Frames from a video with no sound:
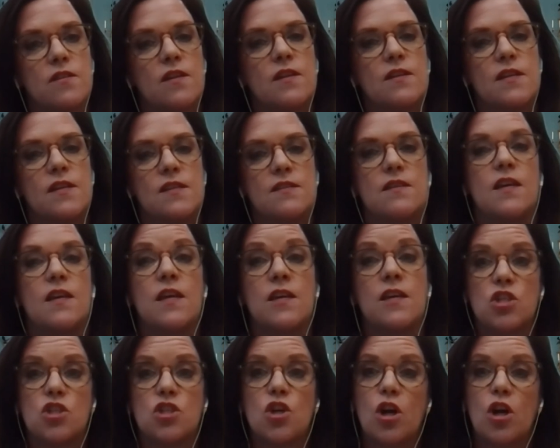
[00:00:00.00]
D.C. and
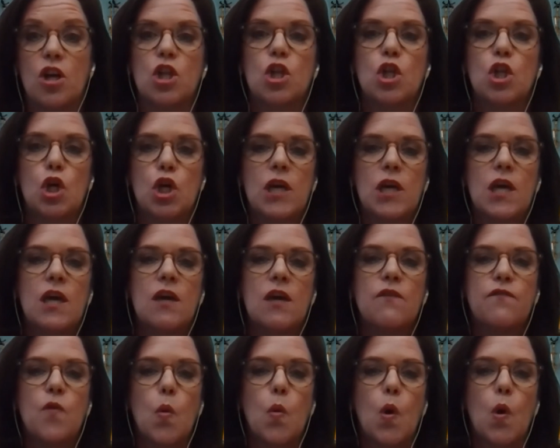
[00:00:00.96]
started looking
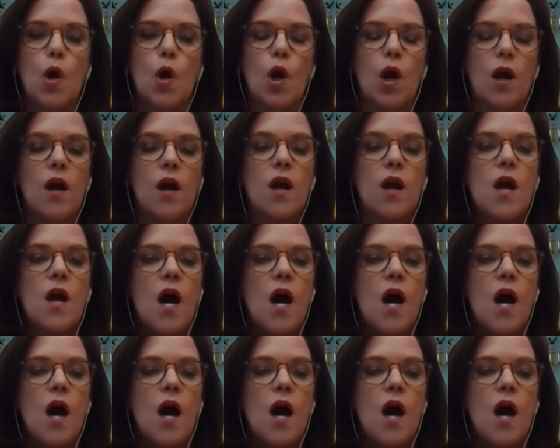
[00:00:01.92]
for